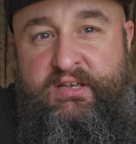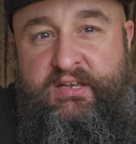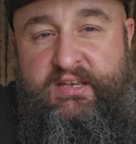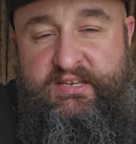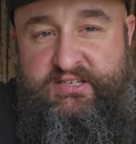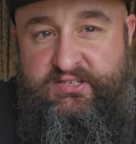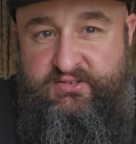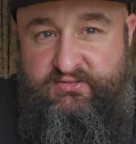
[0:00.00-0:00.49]

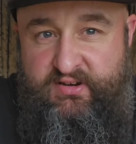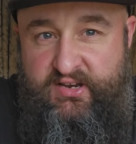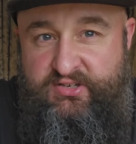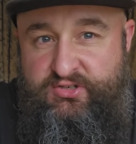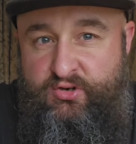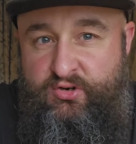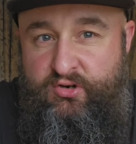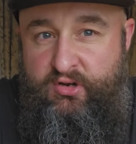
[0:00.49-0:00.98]
Easter egg
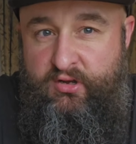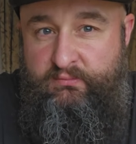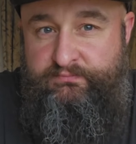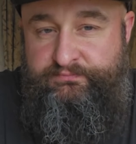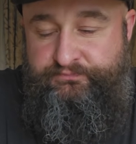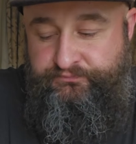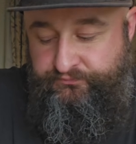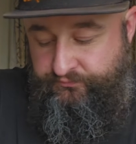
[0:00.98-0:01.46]
chocolate.
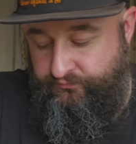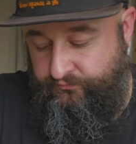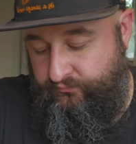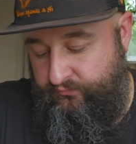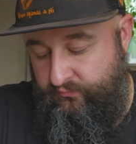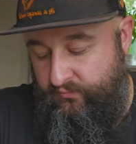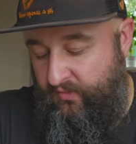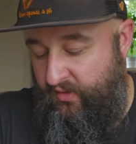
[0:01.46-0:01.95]

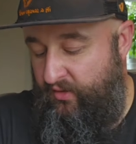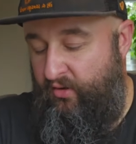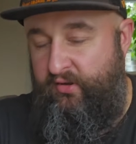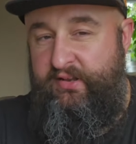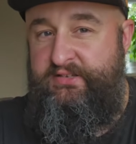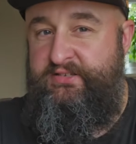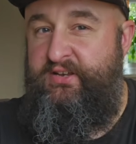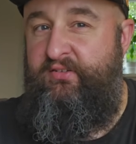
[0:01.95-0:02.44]

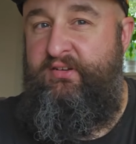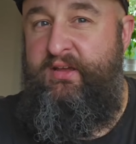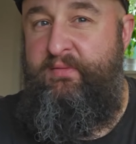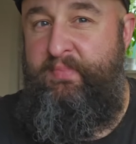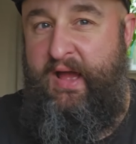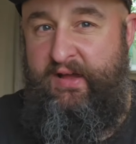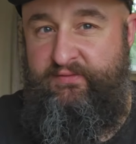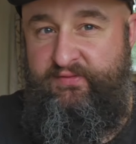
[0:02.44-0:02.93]
Not necessarily a
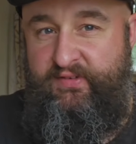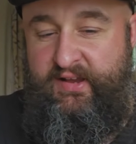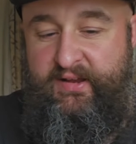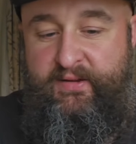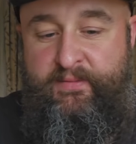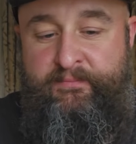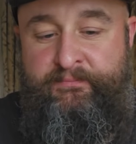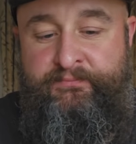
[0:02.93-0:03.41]
bad
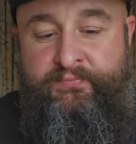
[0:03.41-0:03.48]
thing.